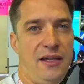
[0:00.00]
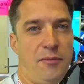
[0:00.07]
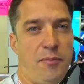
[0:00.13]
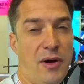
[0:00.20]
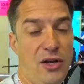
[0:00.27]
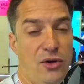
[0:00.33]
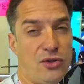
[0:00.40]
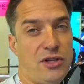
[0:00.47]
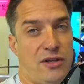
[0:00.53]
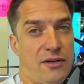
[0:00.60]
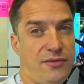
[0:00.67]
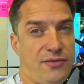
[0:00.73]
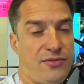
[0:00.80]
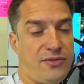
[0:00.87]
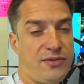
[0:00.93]
quadcopters
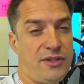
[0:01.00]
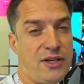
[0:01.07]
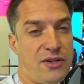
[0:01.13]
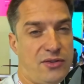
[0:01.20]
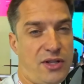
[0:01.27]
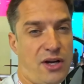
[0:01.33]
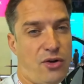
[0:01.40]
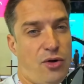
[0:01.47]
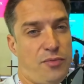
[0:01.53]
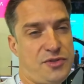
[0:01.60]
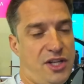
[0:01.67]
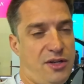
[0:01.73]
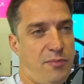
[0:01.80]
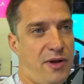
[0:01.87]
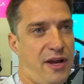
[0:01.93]
for about 8,
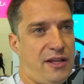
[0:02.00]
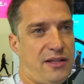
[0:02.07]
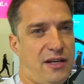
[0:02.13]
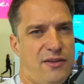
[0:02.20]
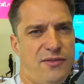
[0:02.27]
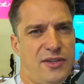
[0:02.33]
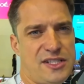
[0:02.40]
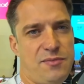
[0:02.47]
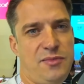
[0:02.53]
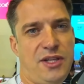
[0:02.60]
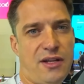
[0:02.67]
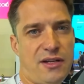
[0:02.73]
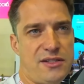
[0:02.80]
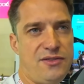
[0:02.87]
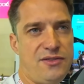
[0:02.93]
probably 9 years.